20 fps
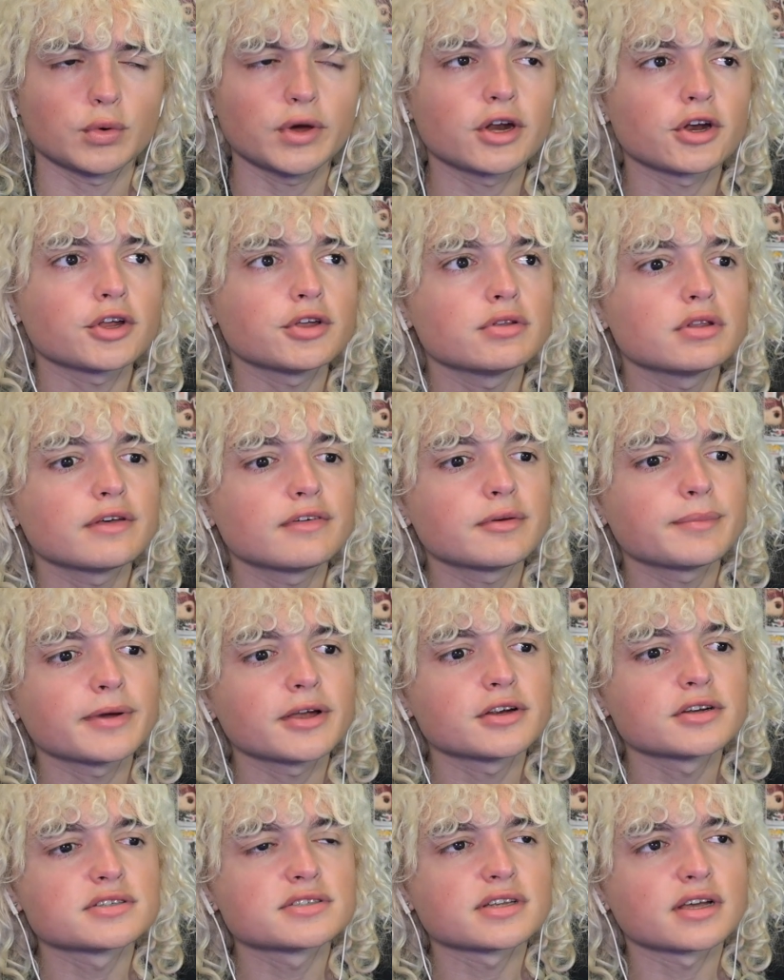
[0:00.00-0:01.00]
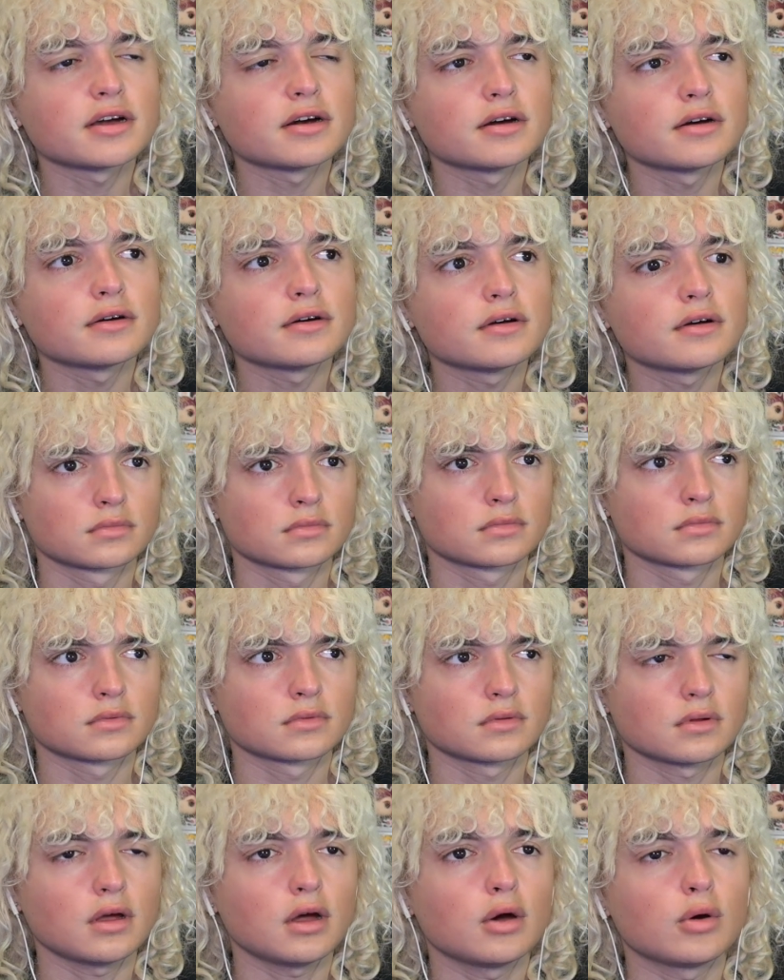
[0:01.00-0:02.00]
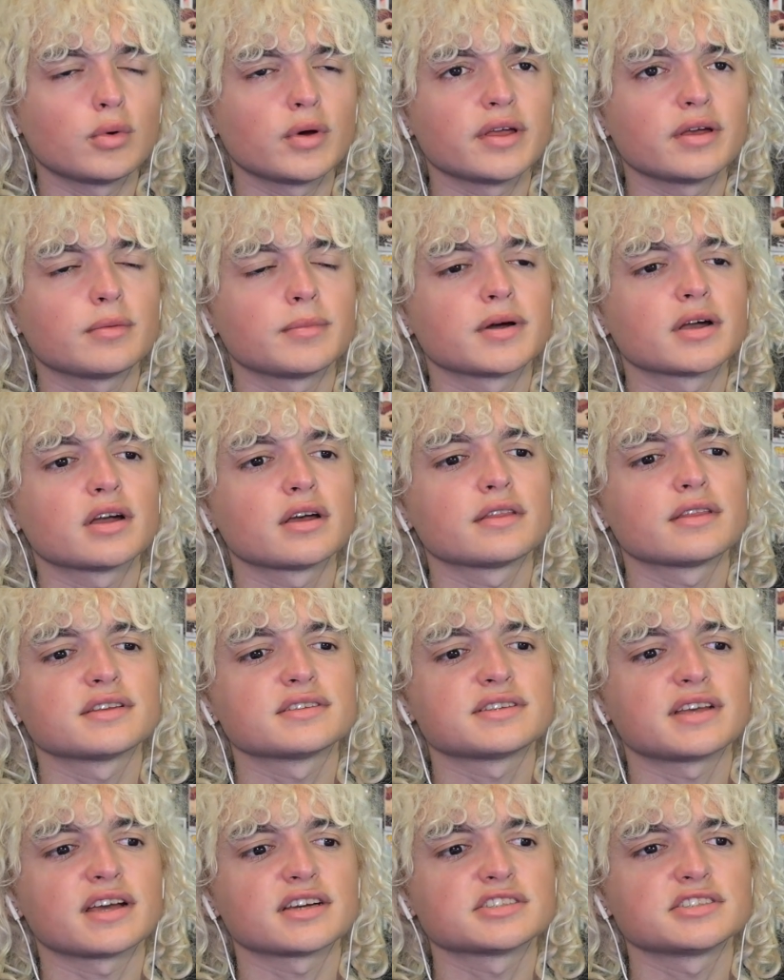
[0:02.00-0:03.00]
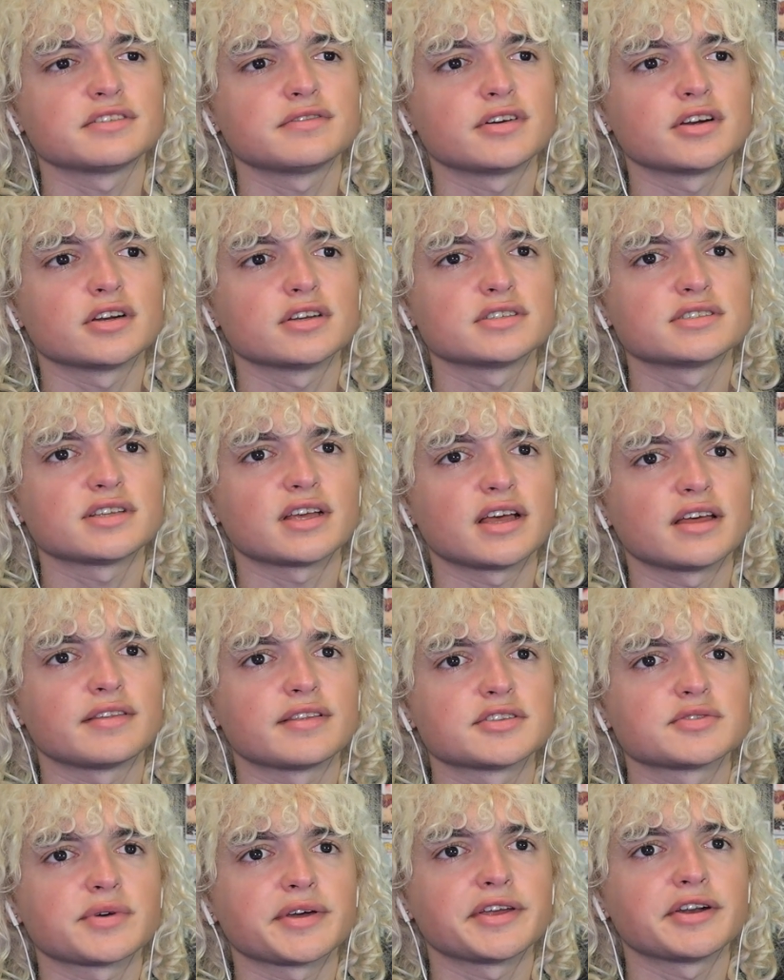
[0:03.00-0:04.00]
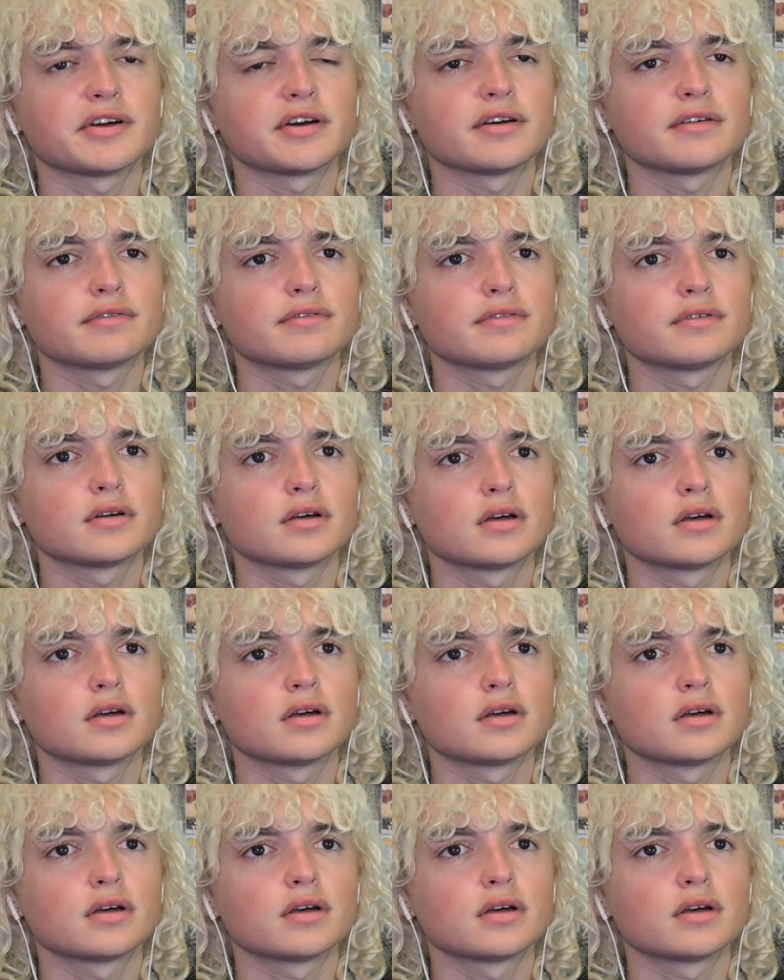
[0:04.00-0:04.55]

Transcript: Wait, are you living by yourself? Oh, wait. Oh, my God. That's actually very sad. That's why you don't have...